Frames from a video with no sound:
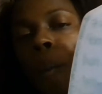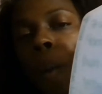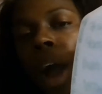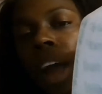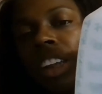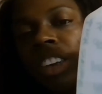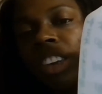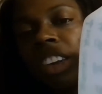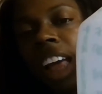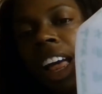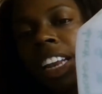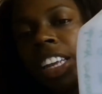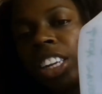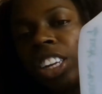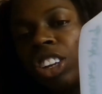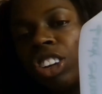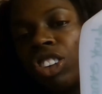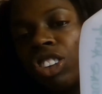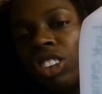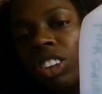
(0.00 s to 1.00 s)
water
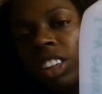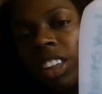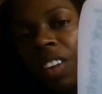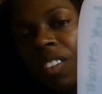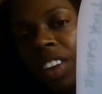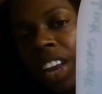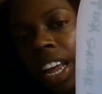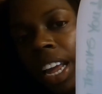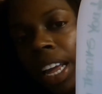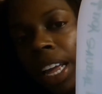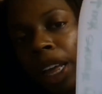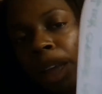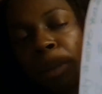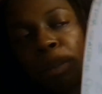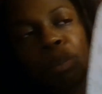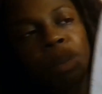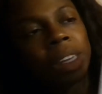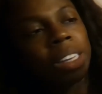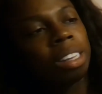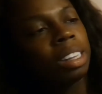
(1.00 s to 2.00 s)
challenge, 7
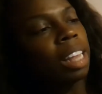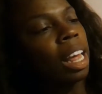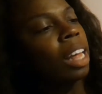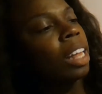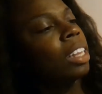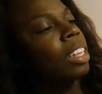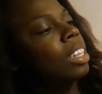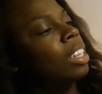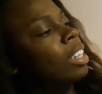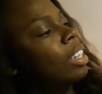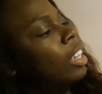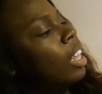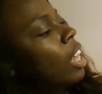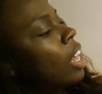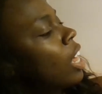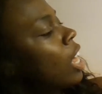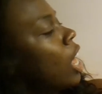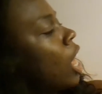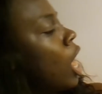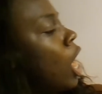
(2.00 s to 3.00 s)
a.m. It says
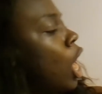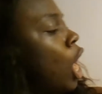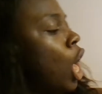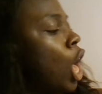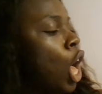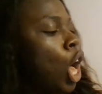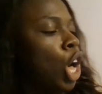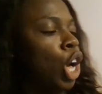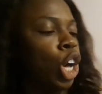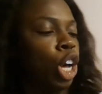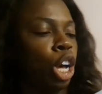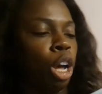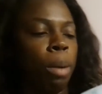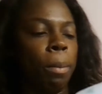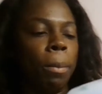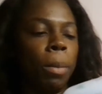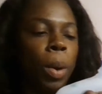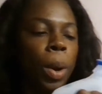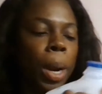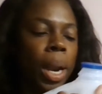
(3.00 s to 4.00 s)

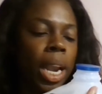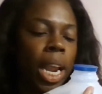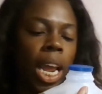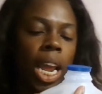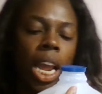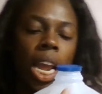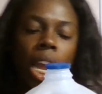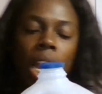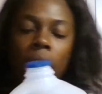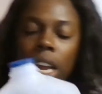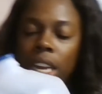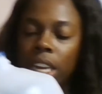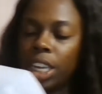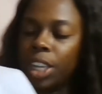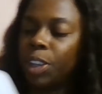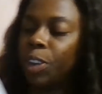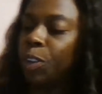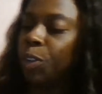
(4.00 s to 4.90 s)
Good morning.